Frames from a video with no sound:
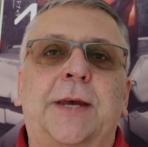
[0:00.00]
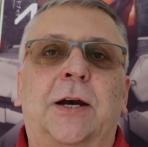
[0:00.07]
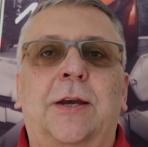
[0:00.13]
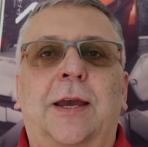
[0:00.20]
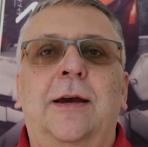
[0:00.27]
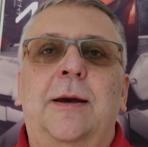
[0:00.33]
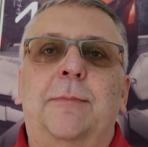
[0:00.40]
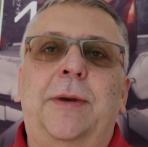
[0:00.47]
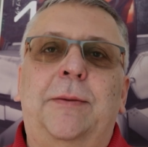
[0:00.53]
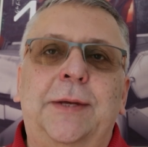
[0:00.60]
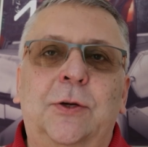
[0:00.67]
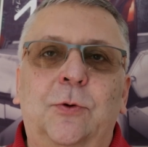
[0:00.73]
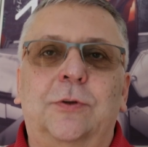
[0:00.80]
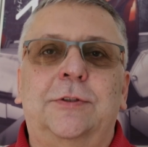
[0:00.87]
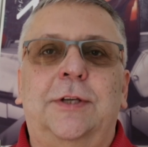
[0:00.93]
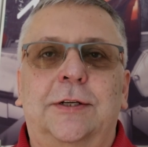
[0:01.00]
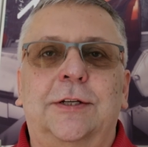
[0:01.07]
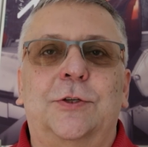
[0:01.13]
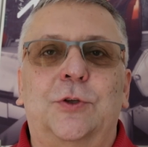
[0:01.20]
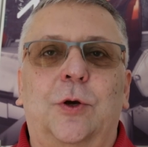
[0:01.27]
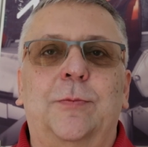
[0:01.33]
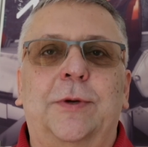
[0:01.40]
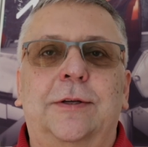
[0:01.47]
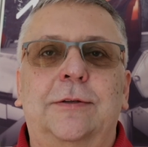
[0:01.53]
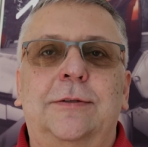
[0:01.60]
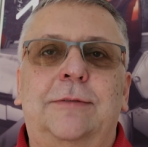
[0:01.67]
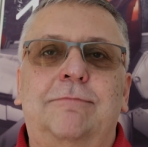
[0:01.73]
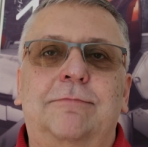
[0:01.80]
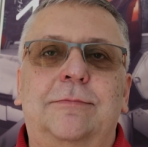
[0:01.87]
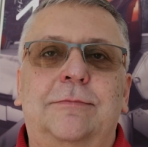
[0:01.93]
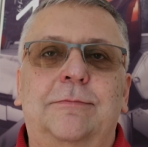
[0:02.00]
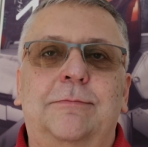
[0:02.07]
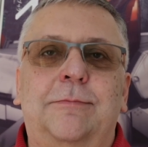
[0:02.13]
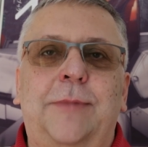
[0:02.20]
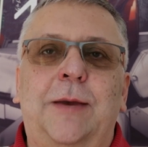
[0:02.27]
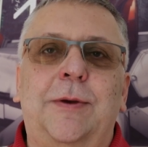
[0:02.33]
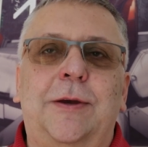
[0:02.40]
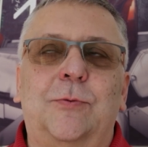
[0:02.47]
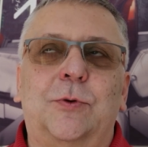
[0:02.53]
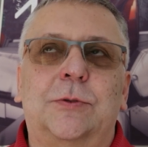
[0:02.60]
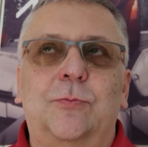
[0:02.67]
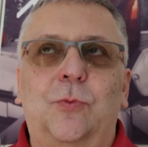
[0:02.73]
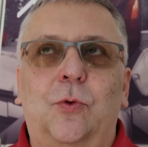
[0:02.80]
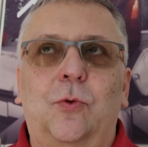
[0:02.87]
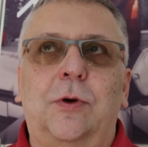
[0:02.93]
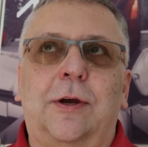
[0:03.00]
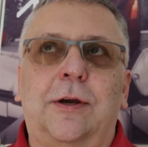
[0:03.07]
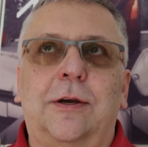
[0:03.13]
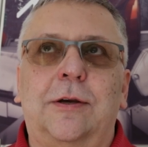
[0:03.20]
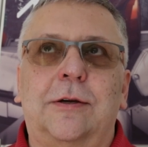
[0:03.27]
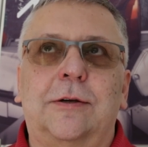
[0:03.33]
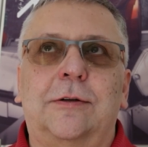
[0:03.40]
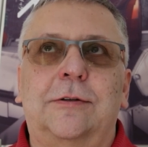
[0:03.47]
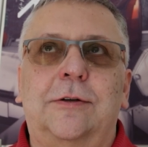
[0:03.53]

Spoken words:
Okay, maybe not the inner German, maybe it was more like